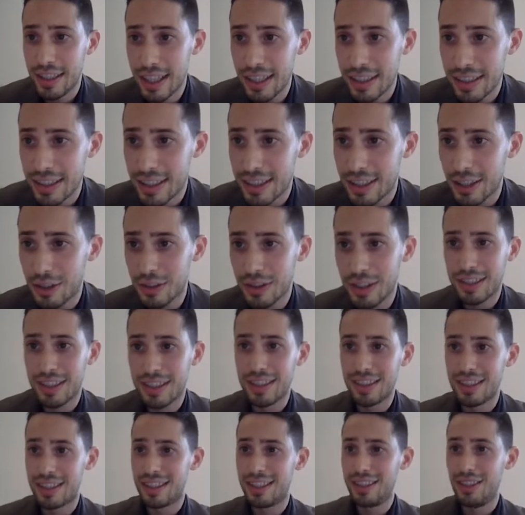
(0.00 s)
this. So this
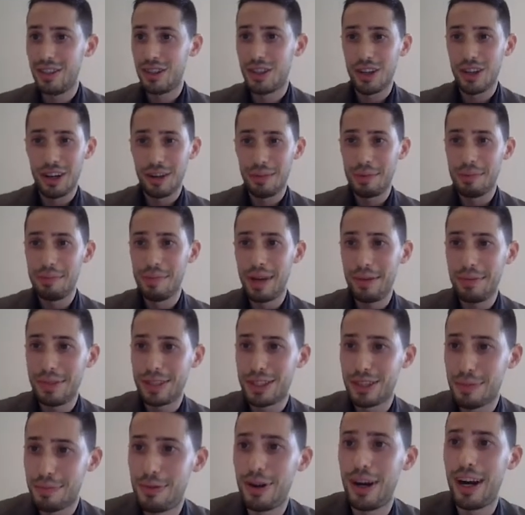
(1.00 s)
is, you're going to be maybe
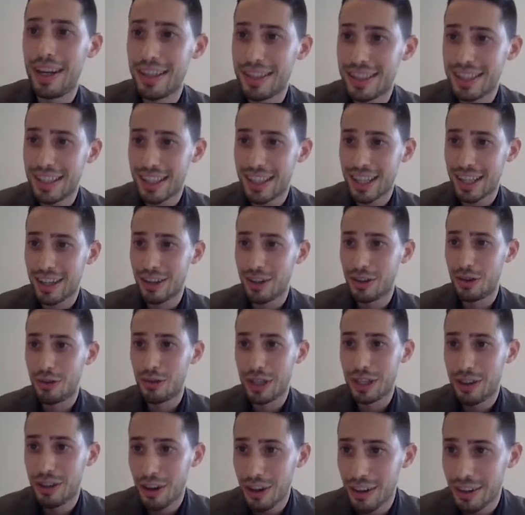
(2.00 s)
surprised that I'm going to
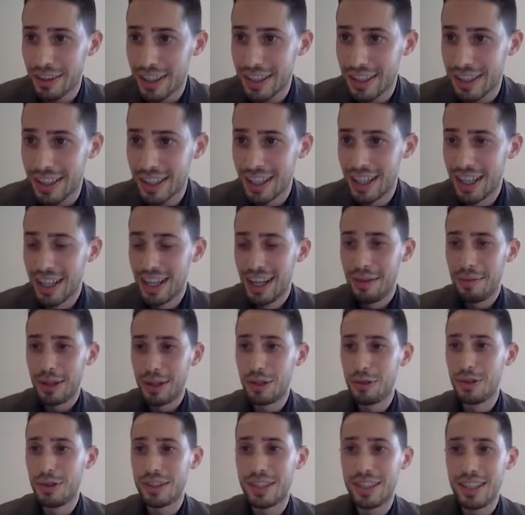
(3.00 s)
recall this, but
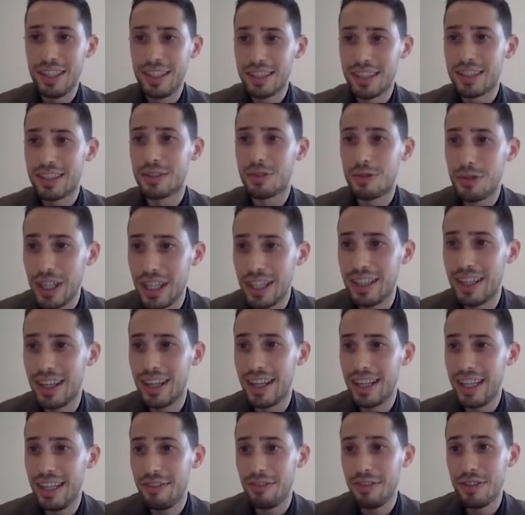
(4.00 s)
you will see this
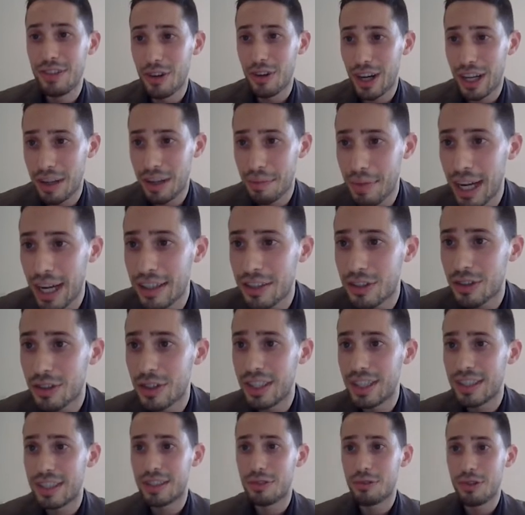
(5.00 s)
even though
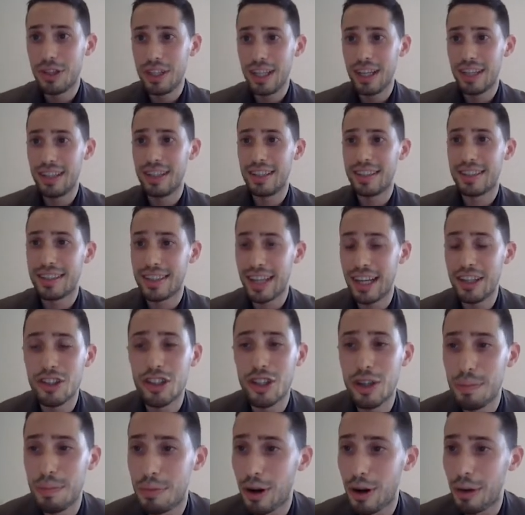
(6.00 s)
elementary, it's really an
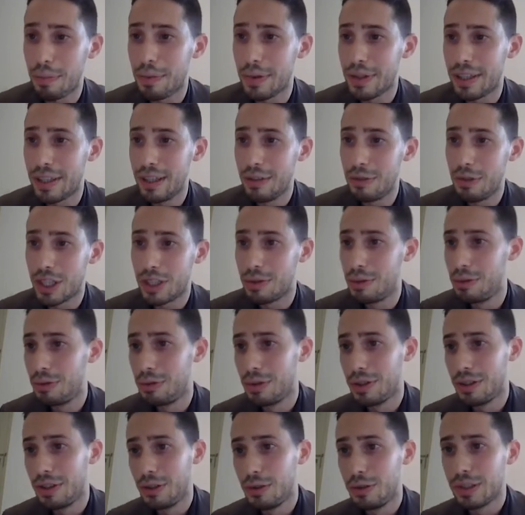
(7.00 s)
essential property which we
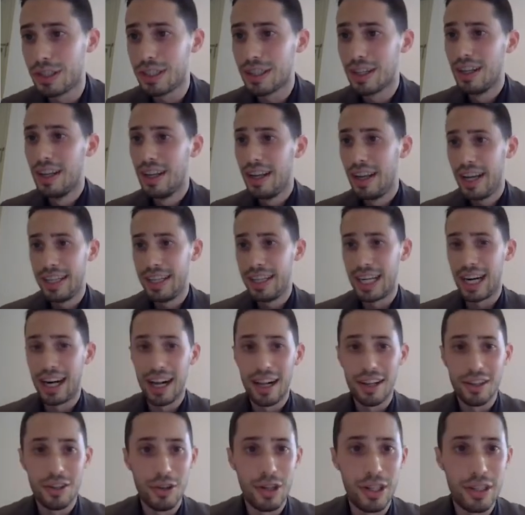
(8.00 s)
will use in our
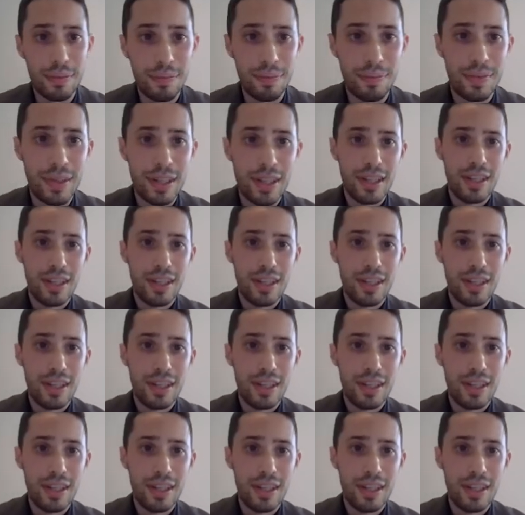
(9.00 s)
algorithm.